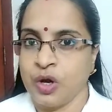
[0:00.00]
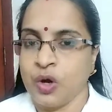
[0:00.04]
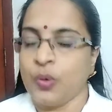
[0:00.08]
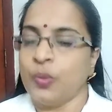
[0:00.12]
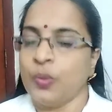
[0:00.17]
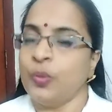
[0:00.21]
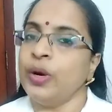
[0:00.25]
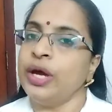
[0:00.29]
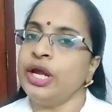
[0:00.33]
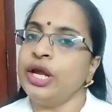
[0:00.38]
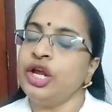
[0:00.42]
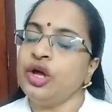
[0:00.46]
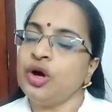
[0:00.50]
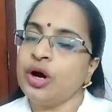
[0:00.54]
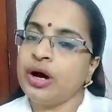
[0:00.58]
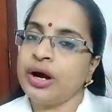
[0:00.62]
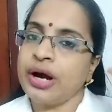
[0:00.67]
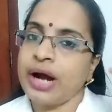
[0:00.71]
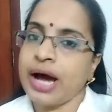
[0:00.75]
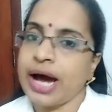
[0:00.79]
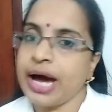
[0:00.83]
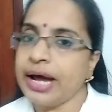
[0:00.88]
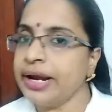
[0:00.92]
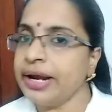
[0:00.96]
When you
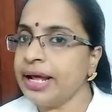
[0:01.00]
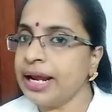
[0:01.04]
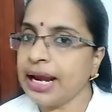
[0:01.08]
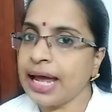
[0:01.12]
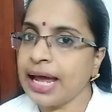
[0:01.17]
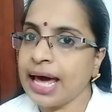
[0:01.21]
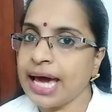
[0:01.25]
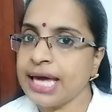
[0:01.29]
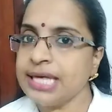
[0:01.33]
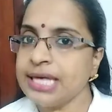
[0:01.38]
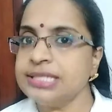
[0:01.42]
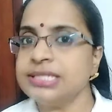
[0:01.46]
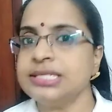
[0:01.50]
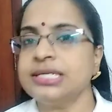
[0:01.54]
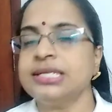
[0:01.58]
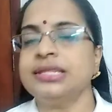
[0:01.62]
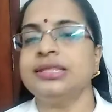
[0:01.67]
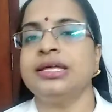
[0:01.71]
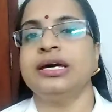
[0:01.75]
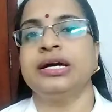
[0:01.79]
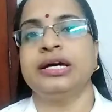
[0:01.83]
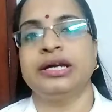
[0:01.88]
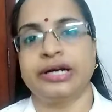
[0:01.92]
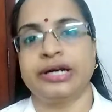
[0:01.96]
are analyzing
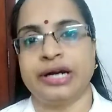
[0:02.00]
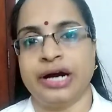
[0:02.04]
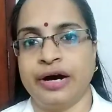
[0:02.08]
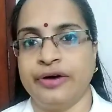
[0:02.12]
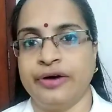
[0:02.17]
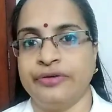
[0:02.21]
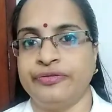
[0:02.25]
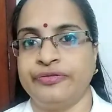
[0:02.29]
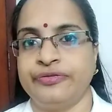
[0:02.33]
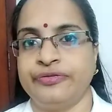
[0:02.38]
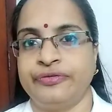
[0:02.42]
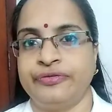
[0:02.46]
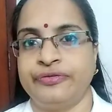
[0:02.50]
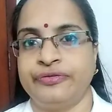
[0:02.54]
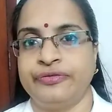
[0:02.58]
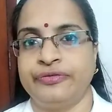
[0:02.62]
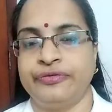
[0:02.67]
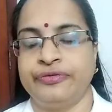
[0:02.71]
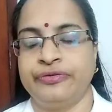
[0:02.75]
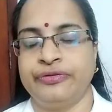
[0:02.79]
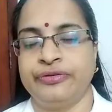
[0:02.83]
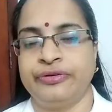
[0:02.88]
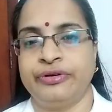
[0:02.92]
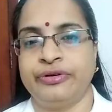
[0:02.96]
the graph,
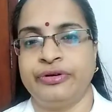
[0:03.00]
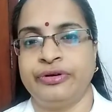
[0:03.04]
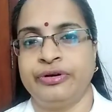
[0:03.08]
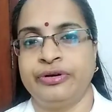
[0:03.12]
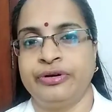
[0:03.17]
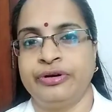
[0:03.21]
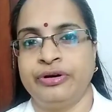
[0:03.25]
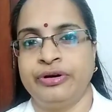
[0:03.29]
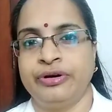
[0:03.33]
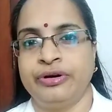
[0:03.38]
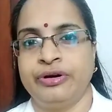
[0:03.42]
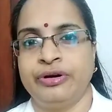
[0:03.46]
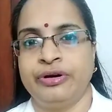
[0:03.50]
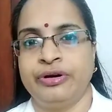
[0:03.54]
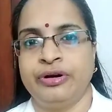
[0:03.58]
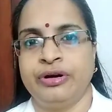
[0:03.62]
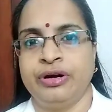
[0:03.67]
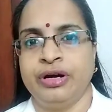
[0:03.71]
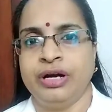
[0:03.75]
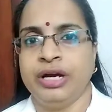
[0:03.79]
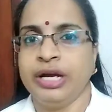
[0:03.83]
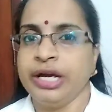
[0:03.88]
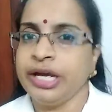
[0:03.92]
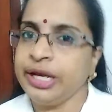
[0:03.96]

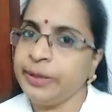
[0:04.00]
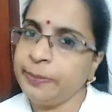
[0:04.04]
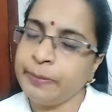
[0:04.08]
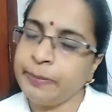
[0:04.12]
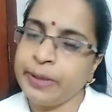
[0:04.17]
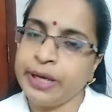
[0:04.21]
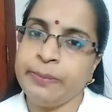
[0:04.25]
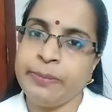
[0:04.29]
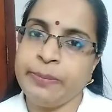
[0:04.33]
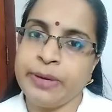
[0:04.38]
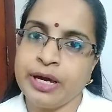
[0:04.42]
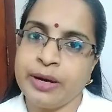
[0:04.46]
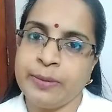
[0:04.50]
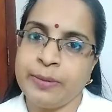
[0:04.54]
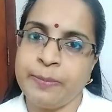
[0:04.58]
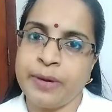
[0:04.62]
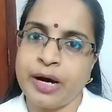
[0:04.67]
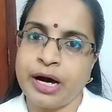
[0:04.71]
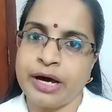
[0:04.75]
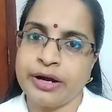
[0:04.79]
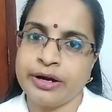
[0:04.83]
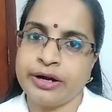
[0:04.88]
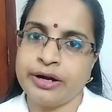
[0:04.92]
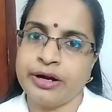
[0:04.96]
it may be a
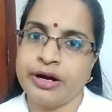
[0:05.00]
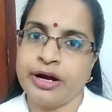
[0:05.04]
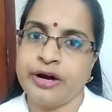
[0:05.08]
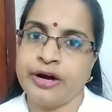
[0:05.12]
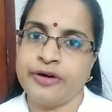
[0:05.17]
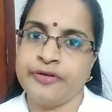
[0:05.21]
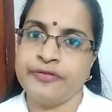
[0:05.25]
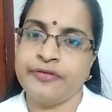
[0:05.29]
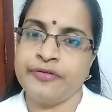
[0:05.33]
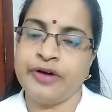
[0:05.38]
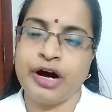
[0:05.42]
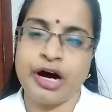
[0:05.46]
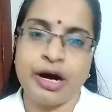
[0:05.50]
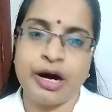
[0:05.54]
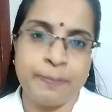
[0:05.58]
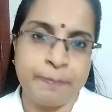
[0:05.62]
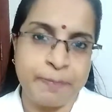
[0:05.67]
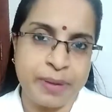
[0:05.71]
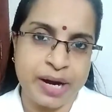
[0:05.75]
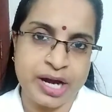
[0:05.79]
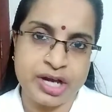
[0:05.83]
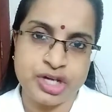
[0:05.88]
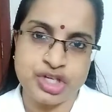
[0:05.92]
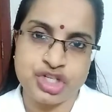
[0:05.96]
bar graph, a
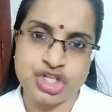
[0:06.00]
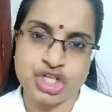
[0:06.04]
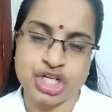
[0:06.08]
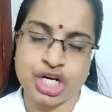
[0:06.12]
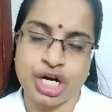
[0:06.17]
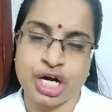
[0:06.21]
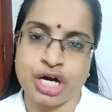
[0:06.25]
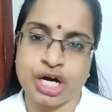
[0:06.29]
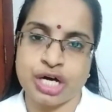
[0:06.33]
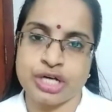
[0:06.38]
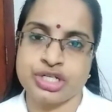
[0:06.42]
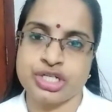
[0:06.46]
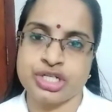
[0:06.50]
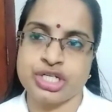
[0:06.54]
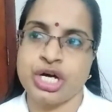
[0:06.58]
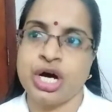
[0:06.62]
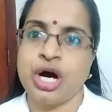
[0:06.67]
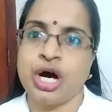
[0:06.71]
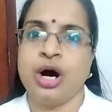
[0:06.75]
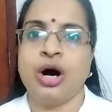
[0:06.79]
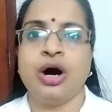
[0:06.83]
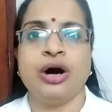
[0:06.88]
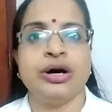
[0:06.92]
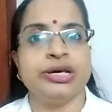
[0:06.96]
pie chart
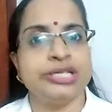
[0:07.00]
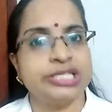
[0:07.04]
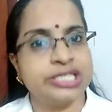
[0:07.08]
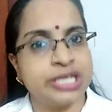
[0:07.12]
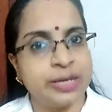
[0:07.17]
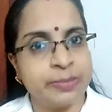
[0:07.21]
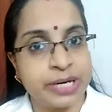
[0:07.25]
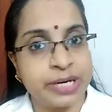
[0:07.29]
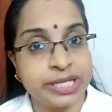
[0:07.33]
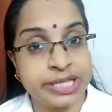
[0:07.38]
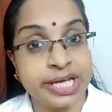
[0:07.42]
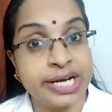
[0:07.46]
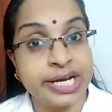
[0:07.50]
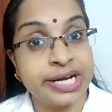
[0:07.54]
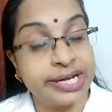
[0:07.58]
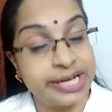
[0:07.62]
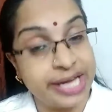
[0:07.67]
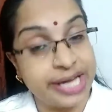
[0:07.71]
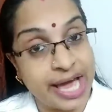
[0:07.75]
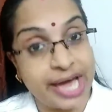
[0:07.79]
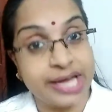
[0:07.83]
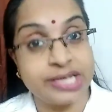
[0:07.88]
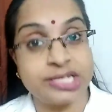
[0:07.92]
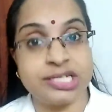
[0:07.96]
or some other
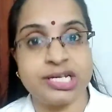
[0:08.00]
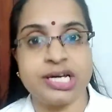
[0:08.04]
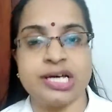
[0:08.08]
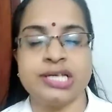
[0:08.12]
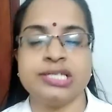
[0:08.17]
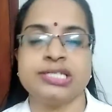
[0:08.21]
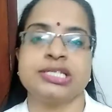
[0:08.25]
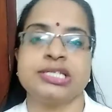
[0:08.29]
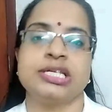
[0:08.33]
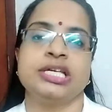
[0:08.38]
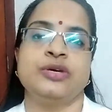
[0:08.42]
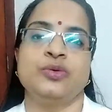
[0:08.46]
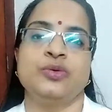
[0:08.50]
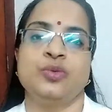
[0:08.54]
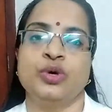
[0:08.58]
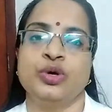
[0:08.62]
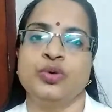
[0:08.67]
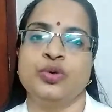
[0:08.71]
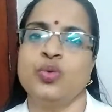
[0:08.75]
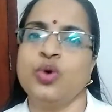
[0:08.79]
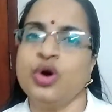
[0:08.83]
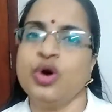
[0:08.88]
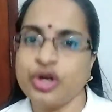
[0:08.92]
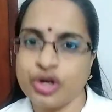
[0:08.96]
data is
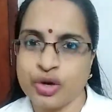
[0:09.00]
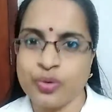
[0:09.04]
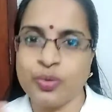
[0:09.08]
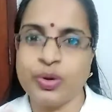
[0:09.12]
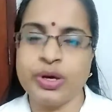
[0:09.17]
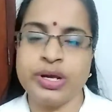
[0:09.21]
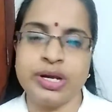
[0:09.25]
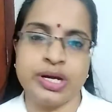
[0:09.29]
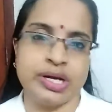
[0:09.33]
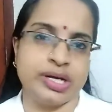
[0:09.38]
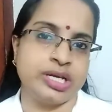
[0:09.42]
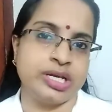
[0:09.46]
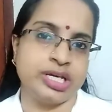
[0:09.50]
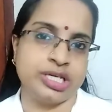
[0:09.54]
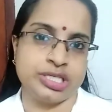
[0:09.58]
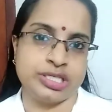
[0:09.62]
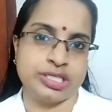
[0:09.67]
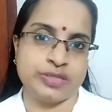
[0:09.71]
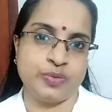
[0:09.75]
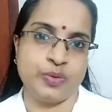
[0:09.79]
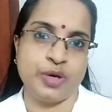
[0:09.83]
given, whatever it is.